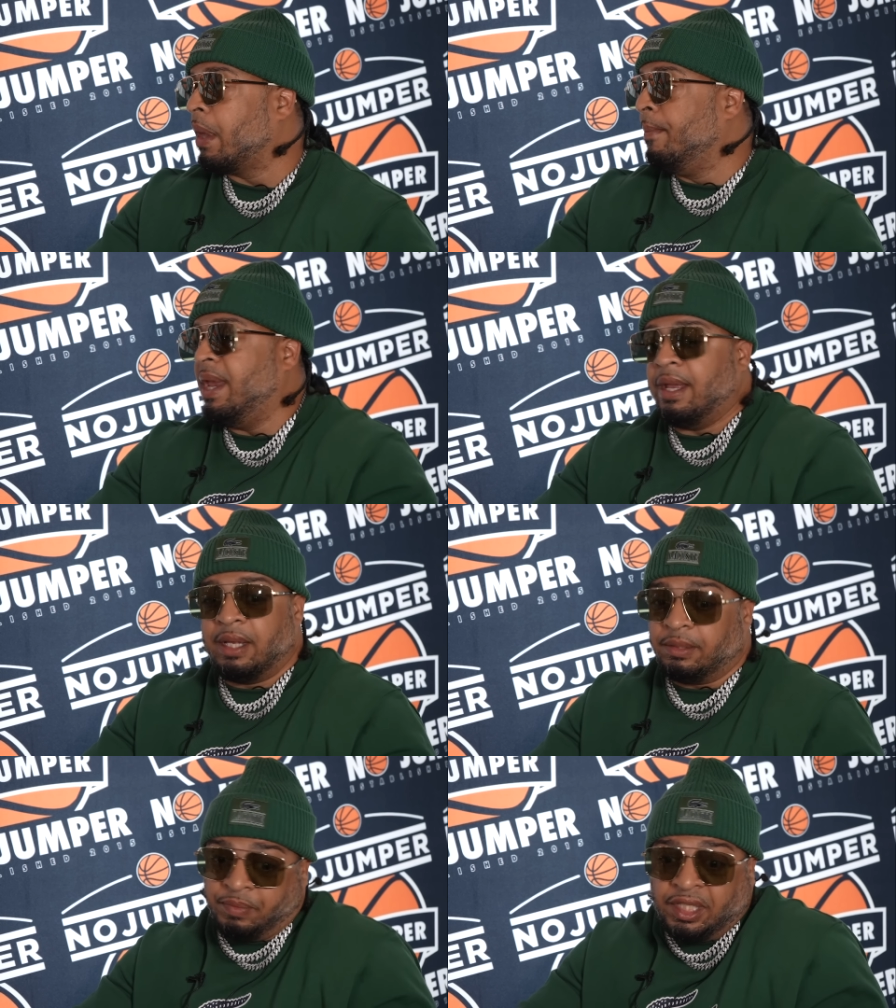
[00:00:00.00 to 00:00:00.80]
Me,
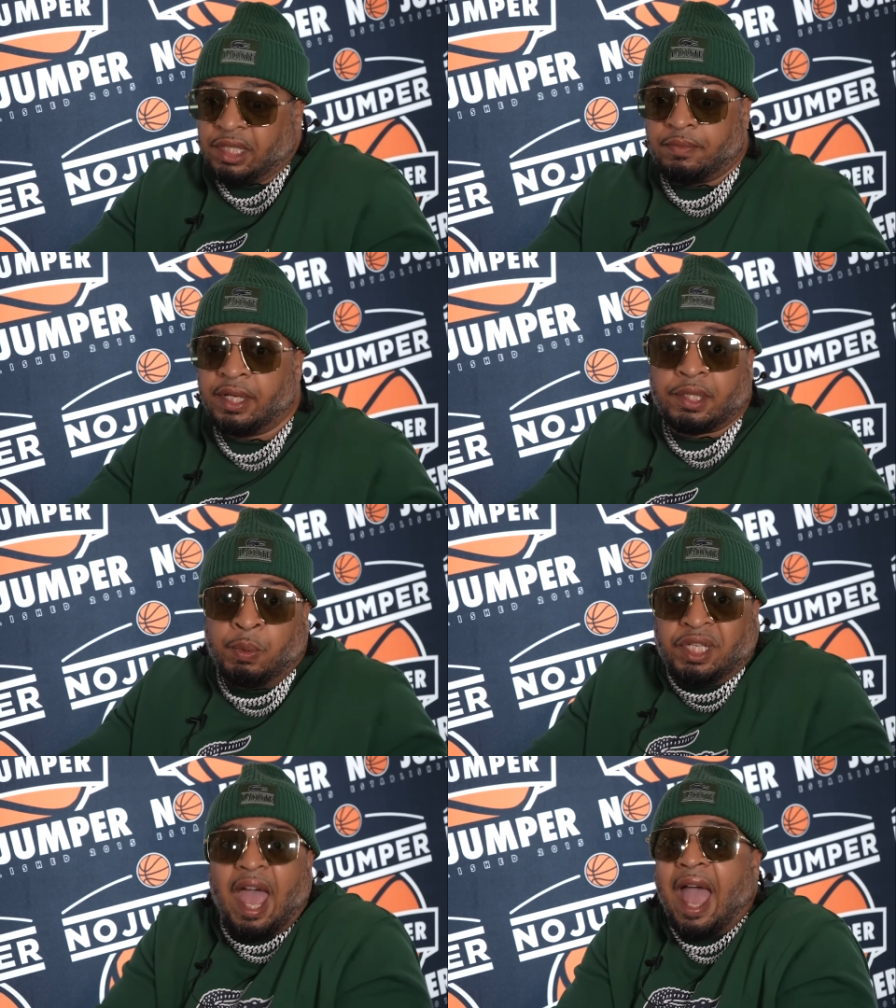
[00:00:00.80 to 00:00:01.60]
this this this
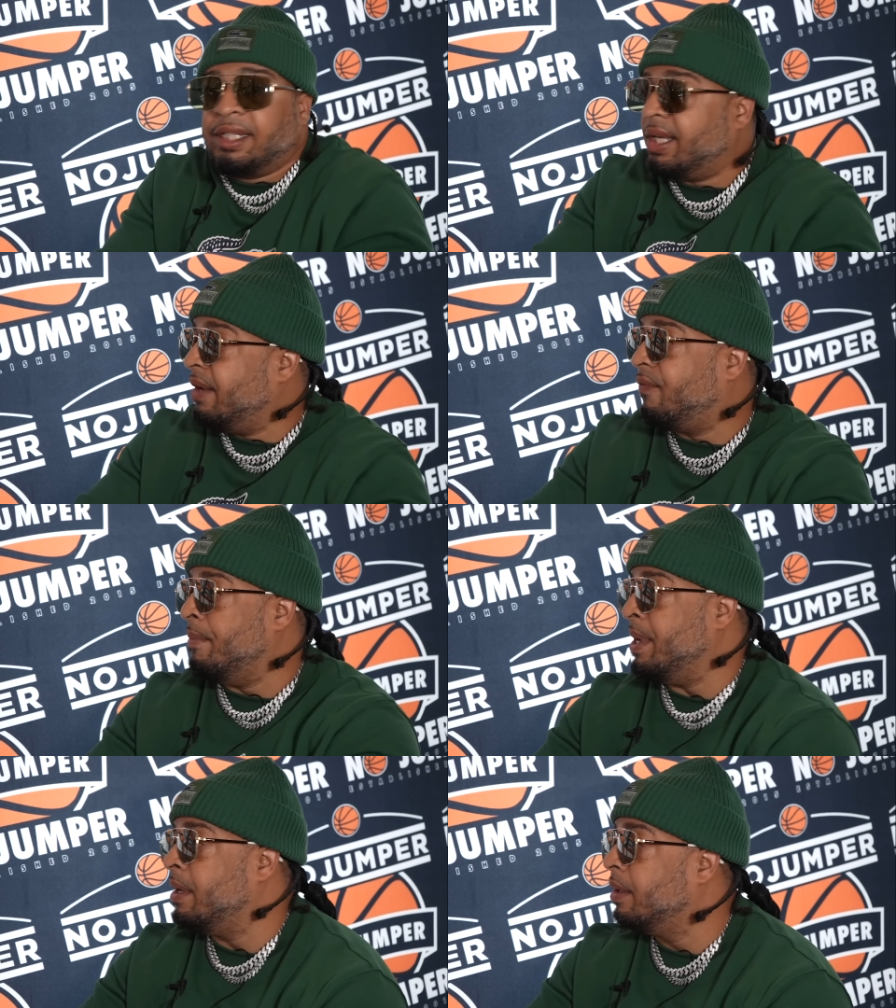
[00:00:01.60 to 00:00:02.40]
was an accident for
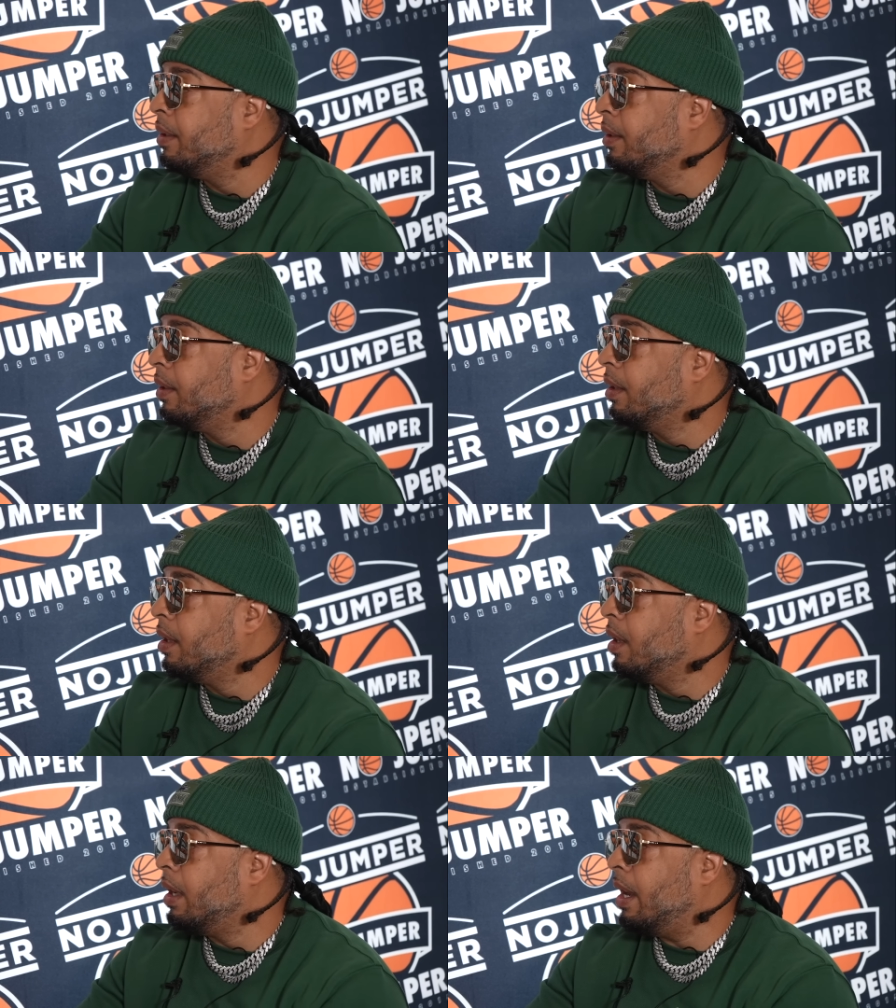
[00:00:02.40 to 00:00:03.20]
me.
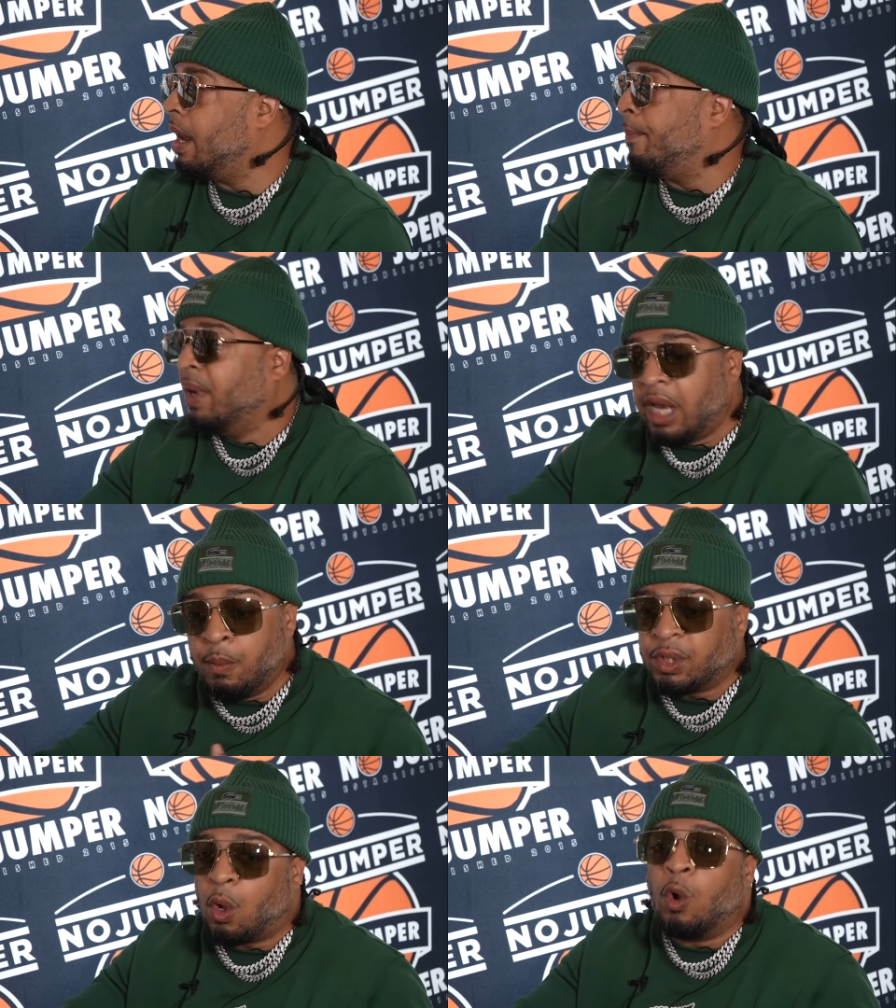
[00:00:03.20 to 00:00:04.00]
Mm. But it
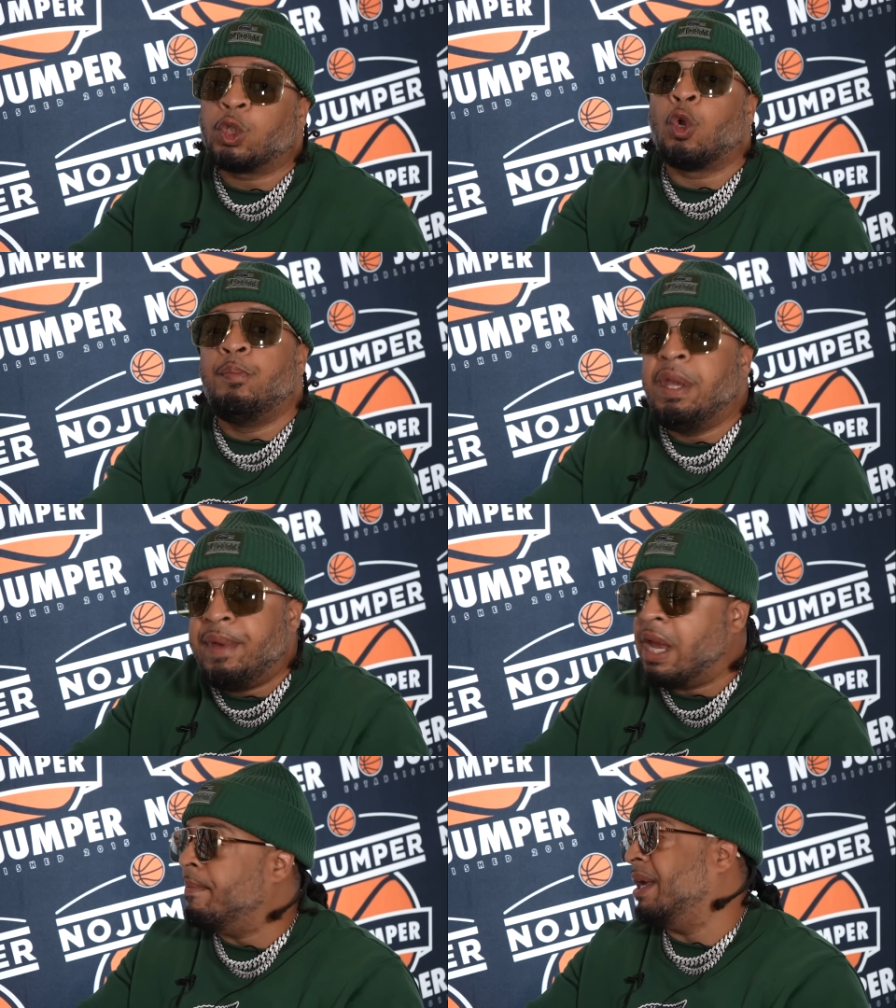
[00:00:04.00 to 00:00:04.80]
was also me
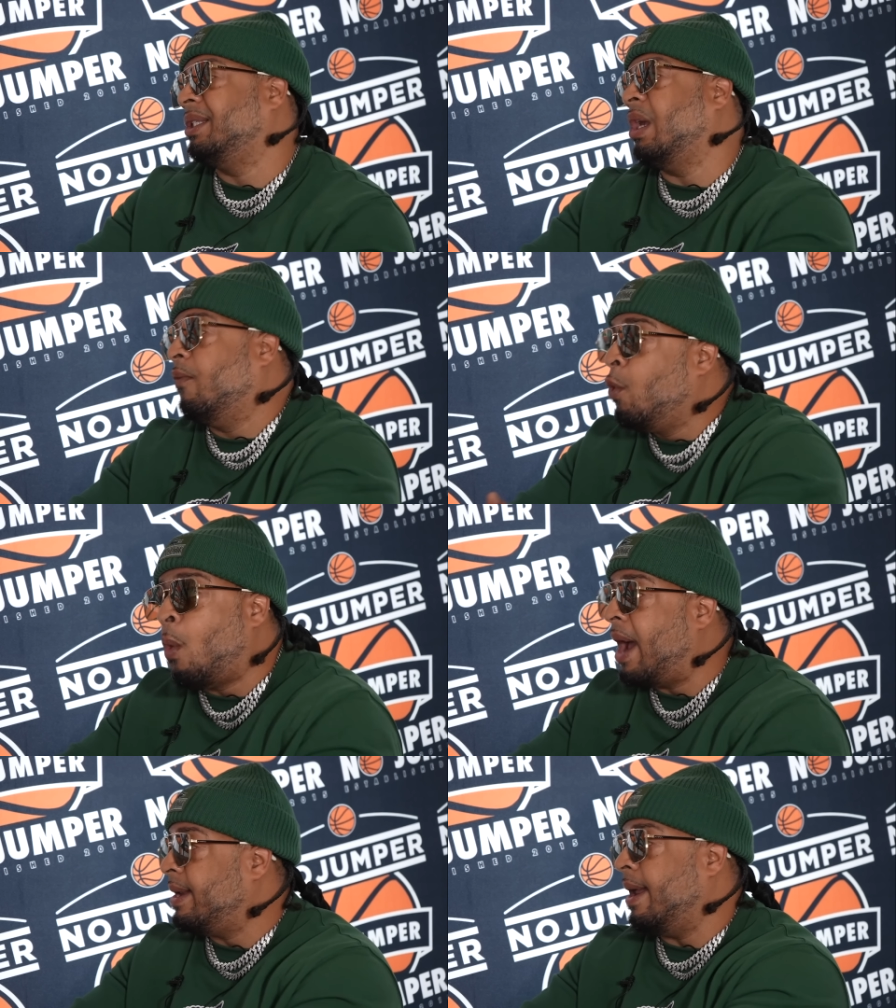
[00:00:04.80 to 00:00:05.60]
being myself,
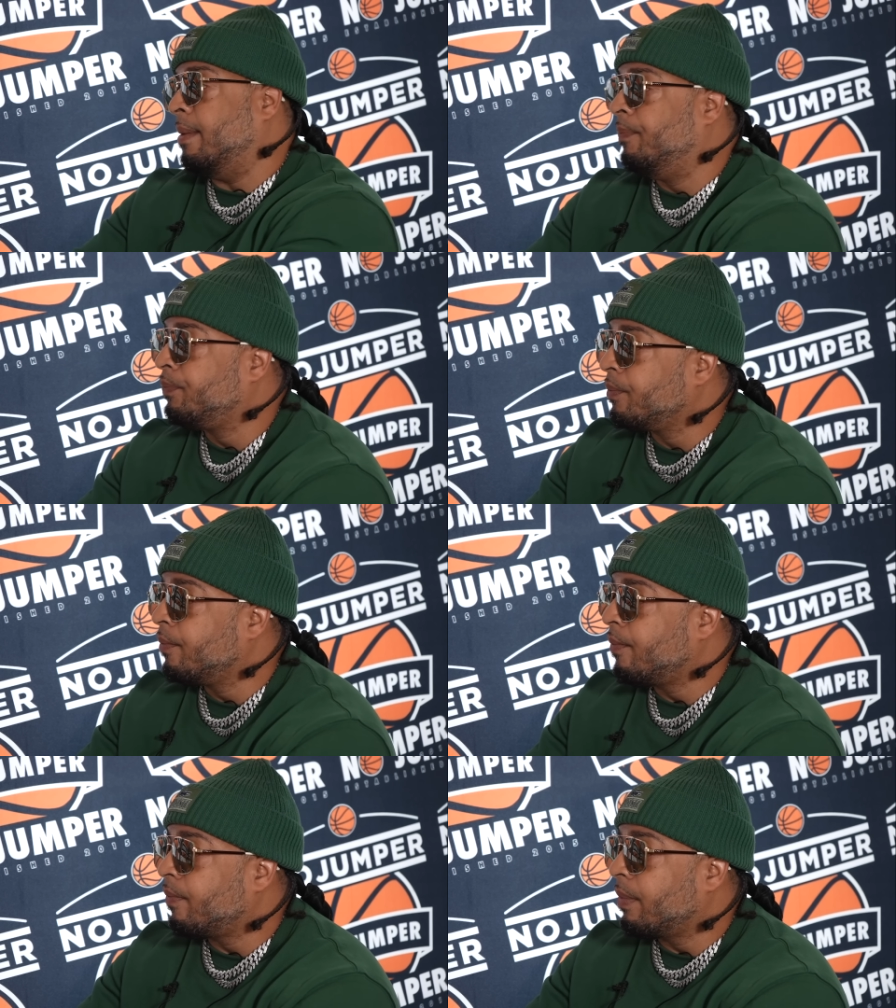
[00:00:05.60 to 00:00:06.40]
who I am.
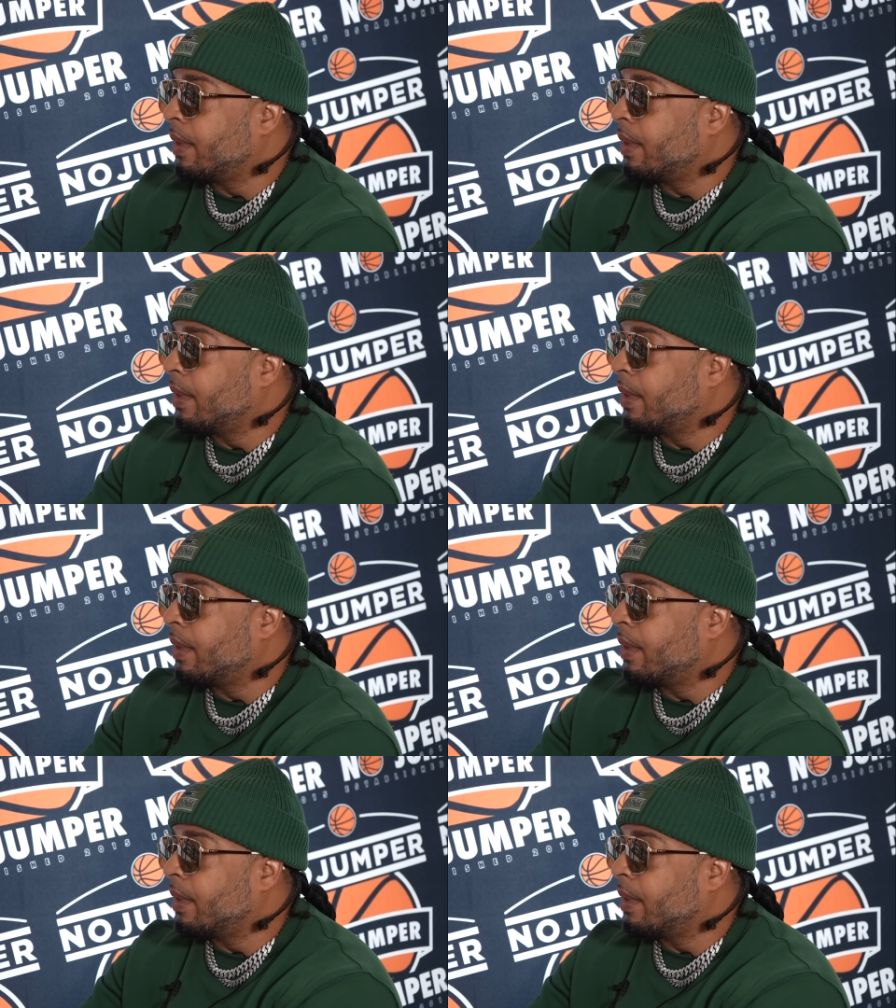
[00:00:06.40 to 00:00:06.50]
Right.